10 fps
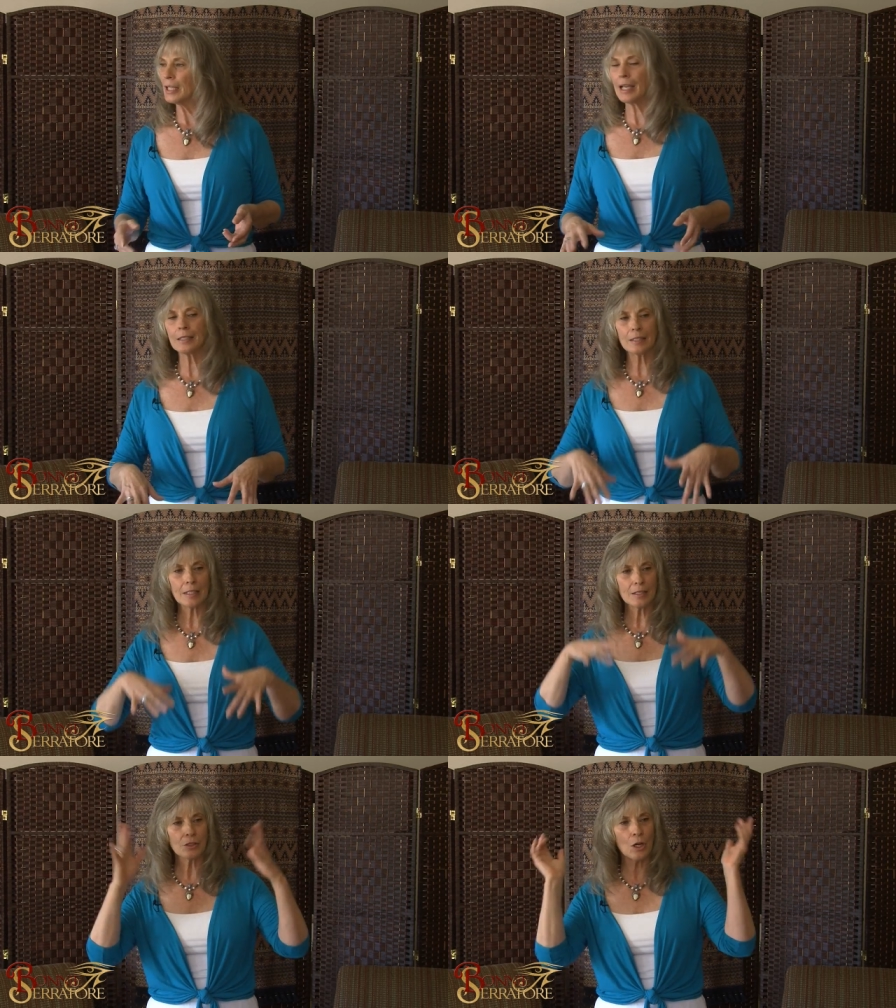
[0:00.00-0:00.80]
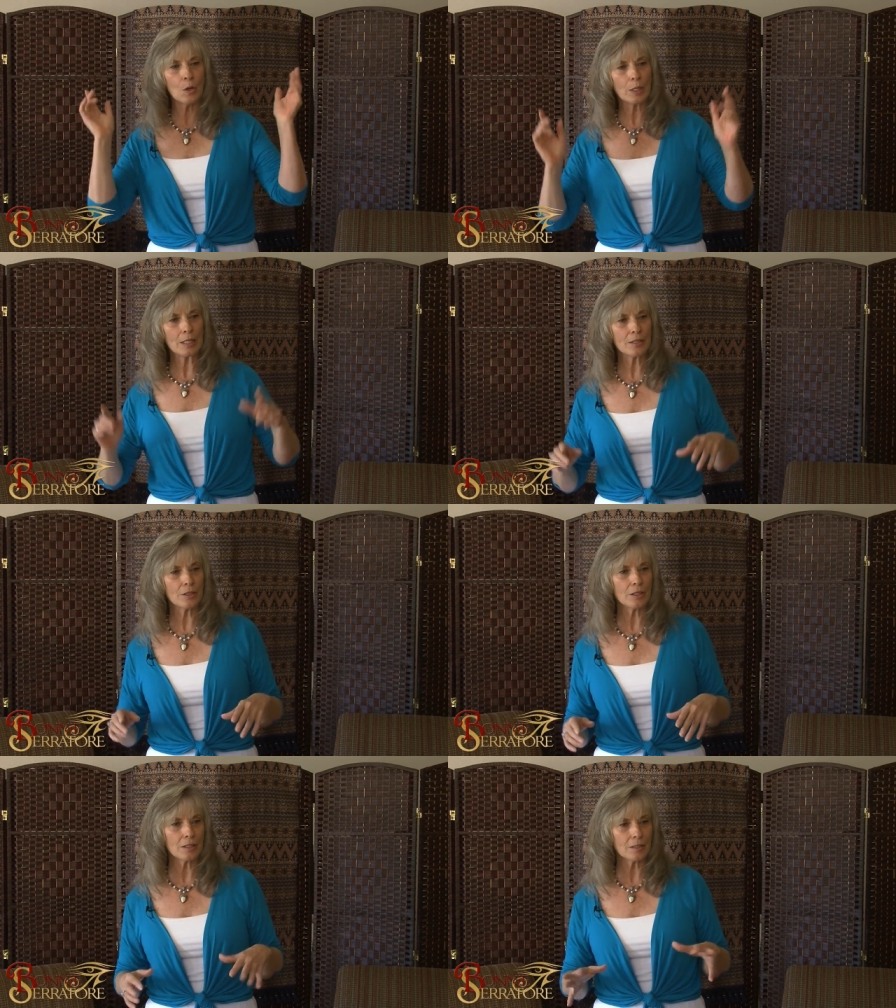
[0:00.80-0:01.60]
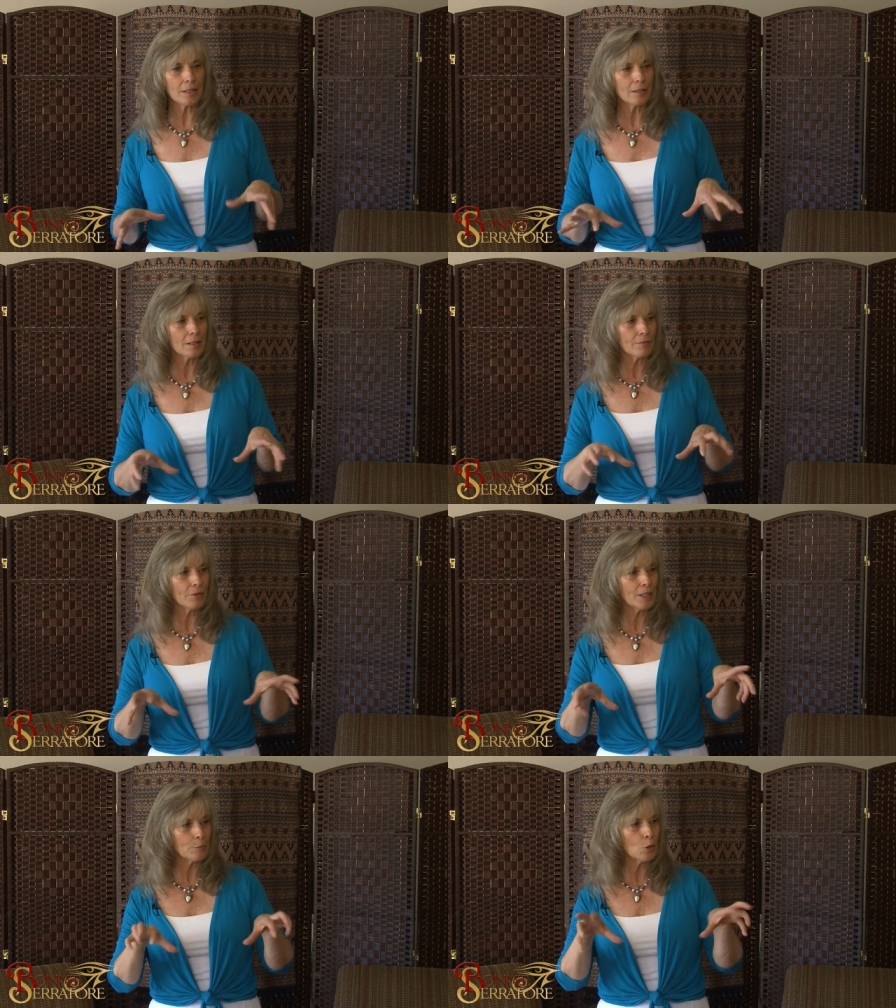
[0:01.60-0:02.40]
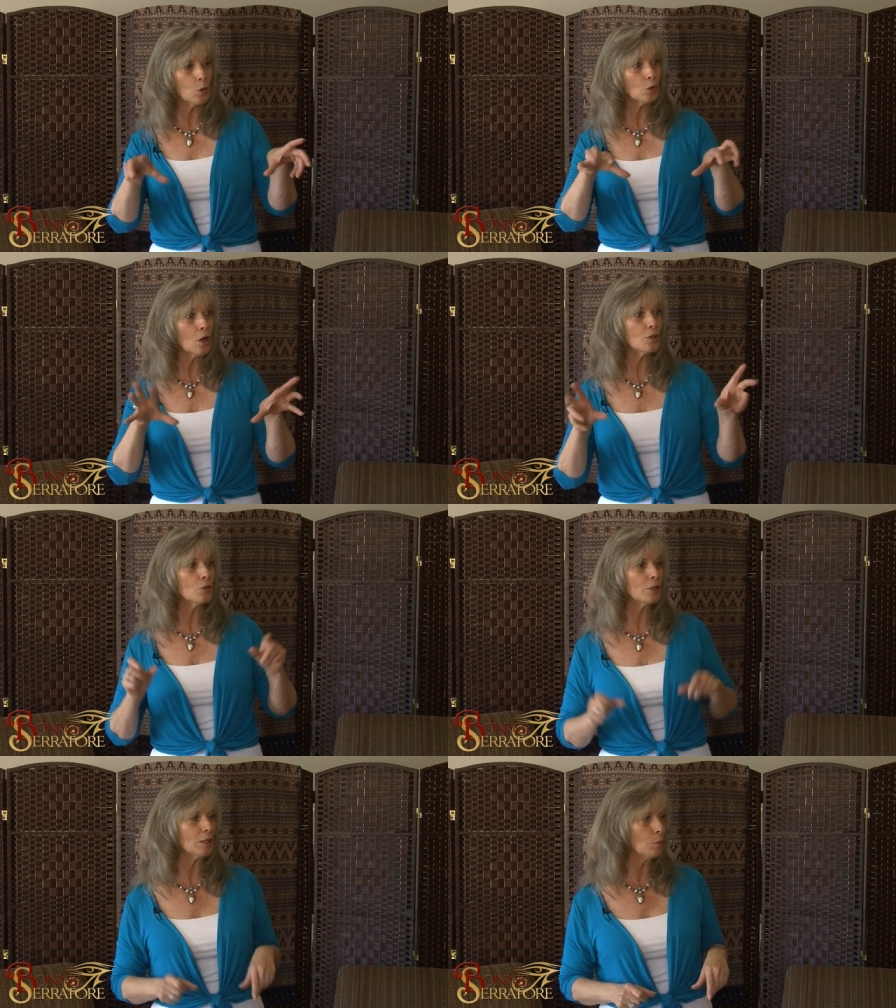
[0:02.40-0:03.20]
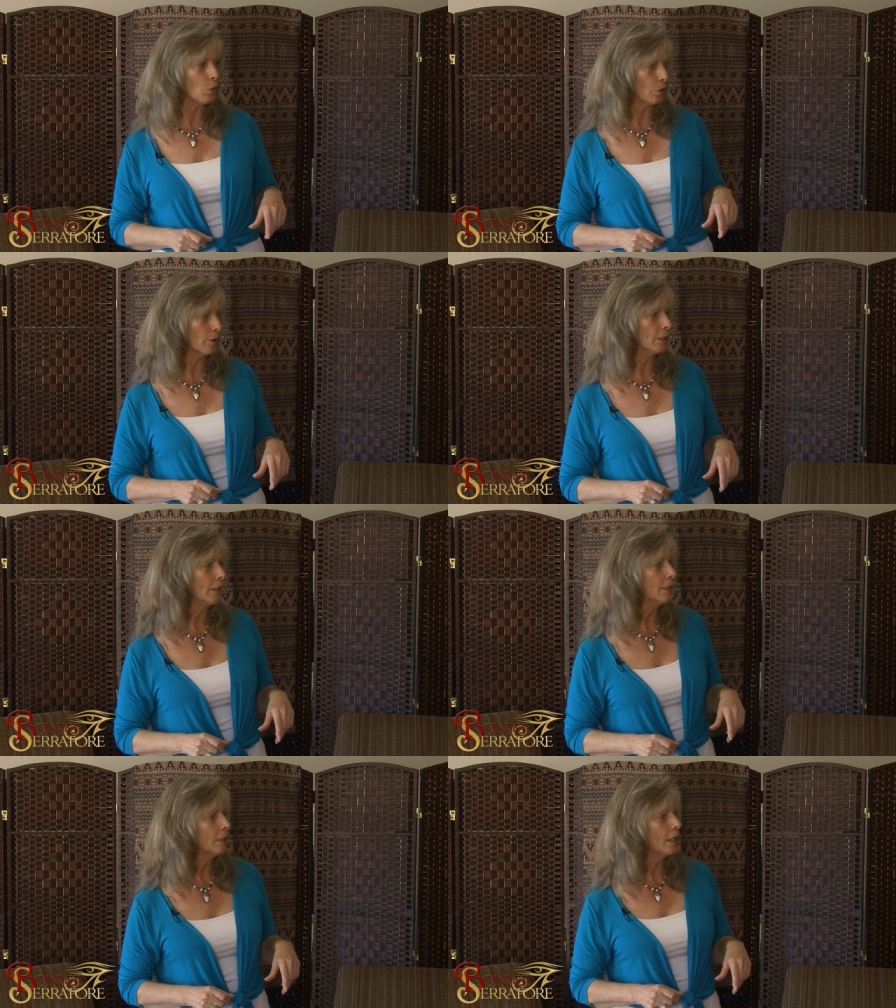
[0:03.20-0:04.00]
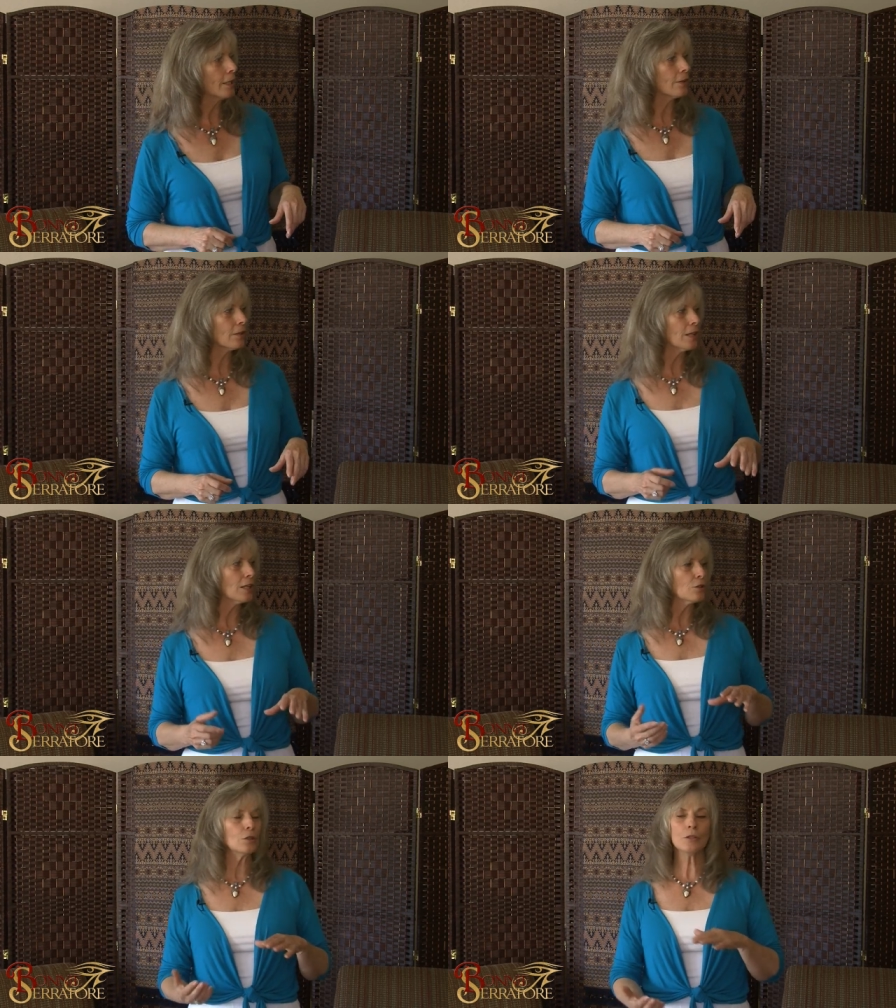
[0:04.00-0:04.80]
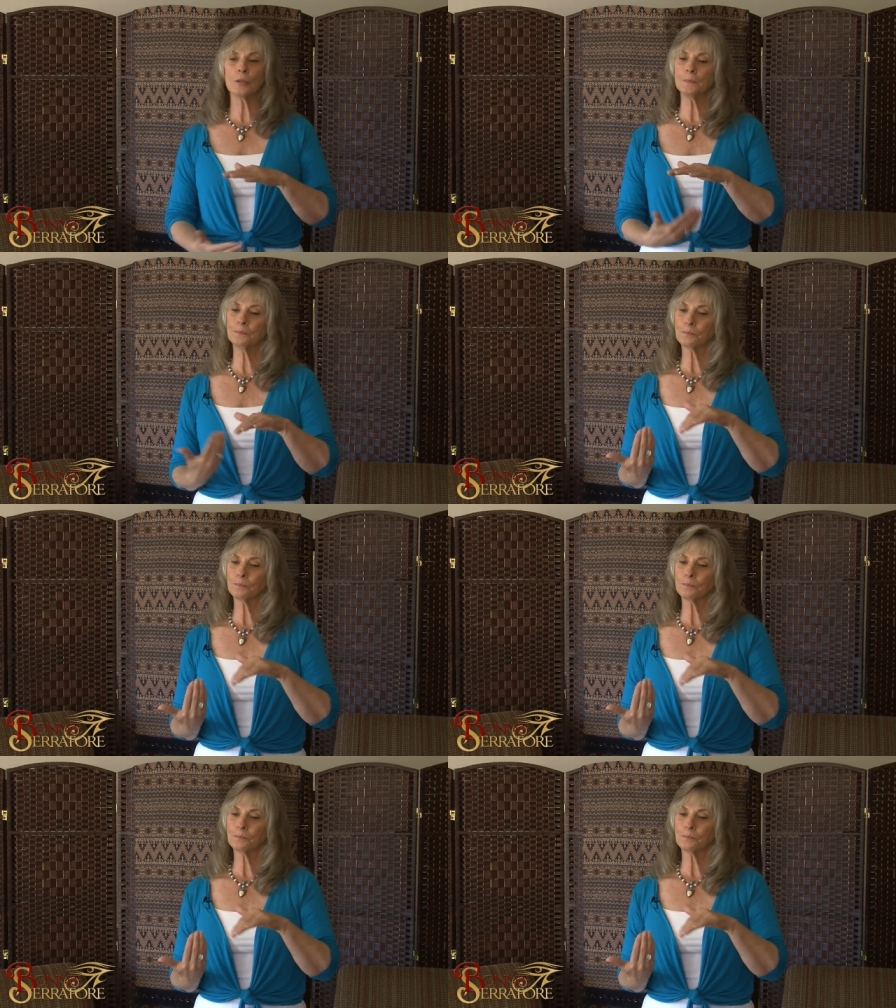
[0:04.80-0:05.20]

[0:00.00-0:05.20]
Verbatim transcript: Entities go easier because there's nothing for them to hold on to anymore. Another thing too